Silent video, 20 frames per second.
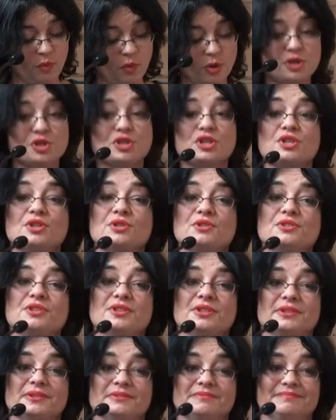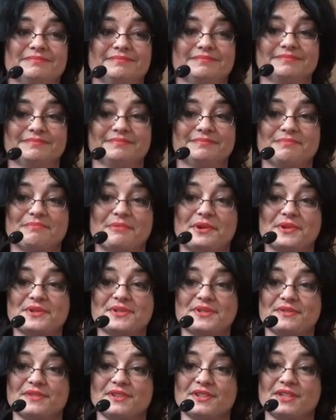What do you do
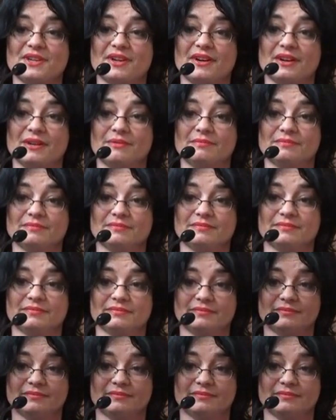most of the time?